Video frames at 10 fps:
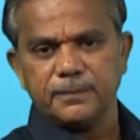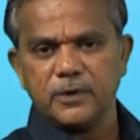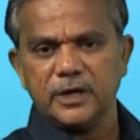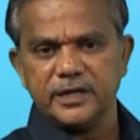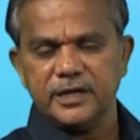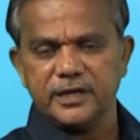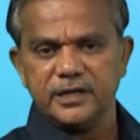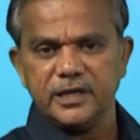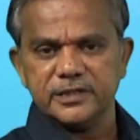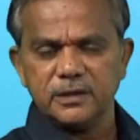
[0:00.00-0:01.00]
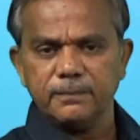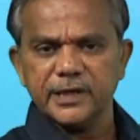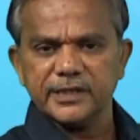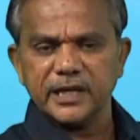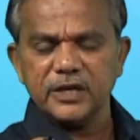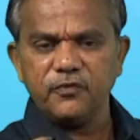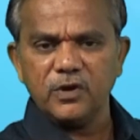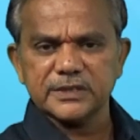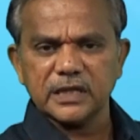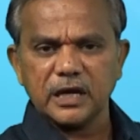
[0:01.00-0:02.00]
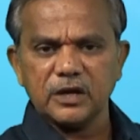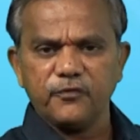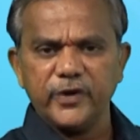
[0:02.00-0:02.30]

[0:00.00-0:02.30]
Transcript: Indian subcontinent in nature, but the rainfalls